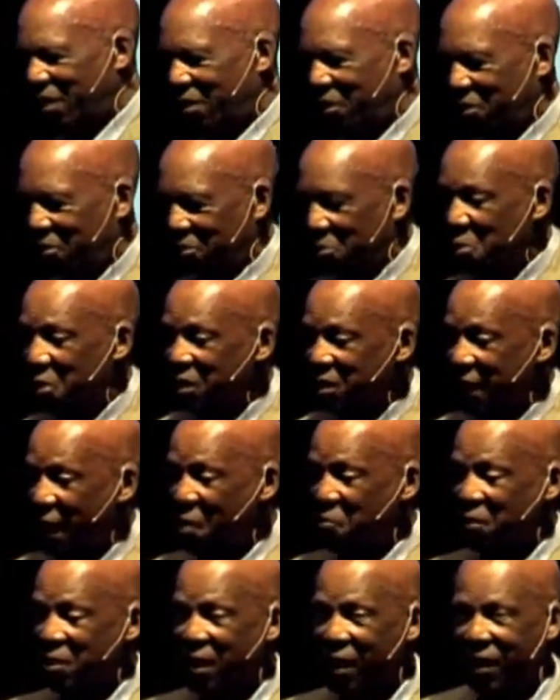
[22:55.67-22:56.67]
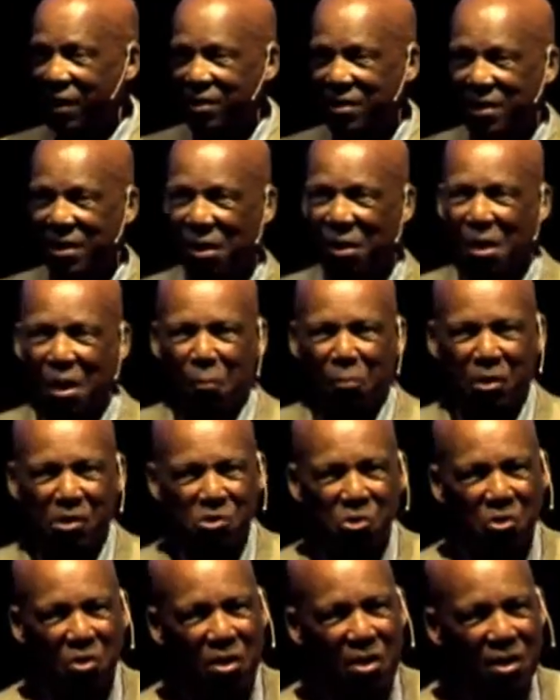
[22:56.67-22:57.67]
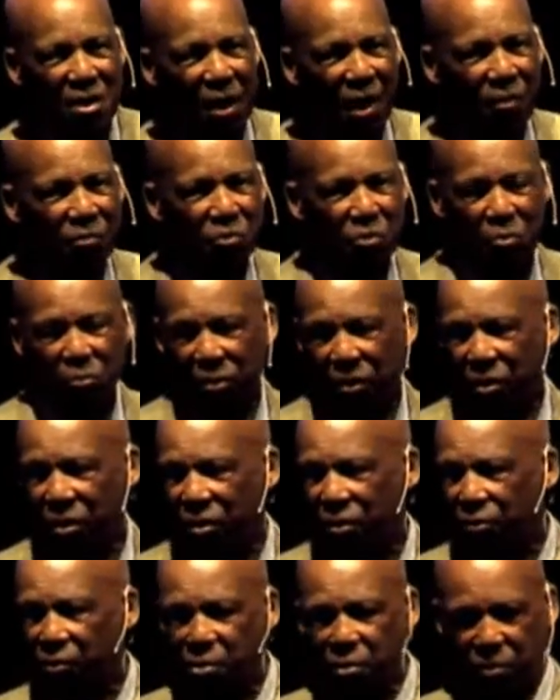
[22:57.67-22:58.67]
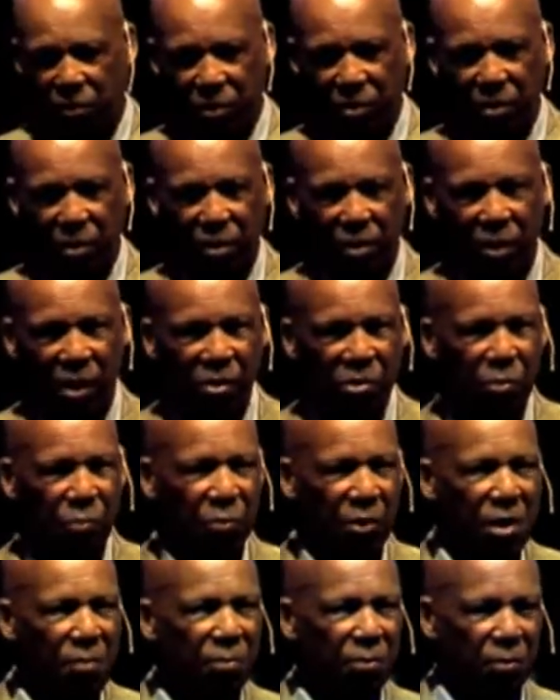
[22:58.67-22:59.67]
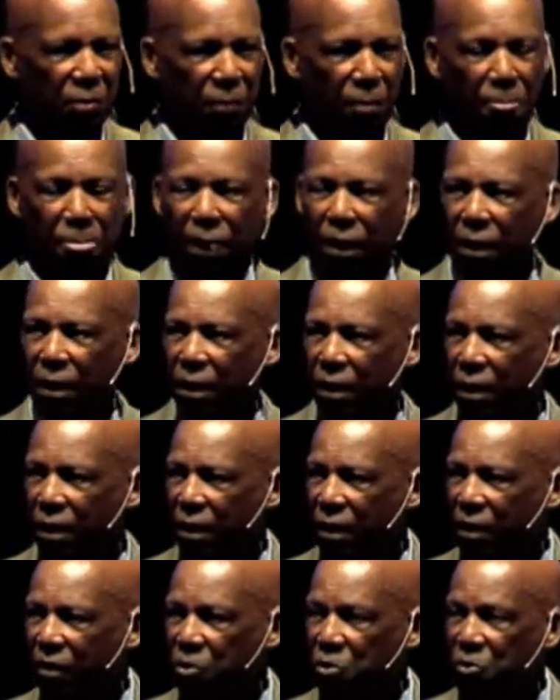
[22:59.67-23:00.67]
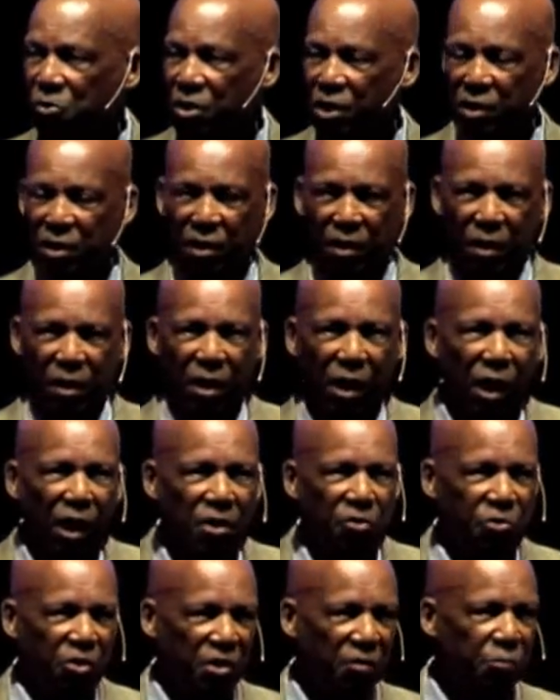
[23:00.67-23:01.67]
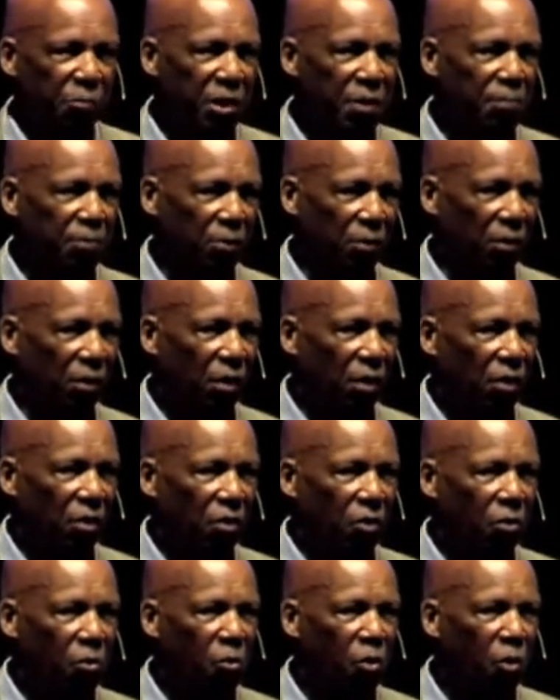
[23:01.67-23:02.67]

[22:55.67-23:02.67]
You can have an idea, but you're going to have to recruit other people. You'll need a cadre of people who are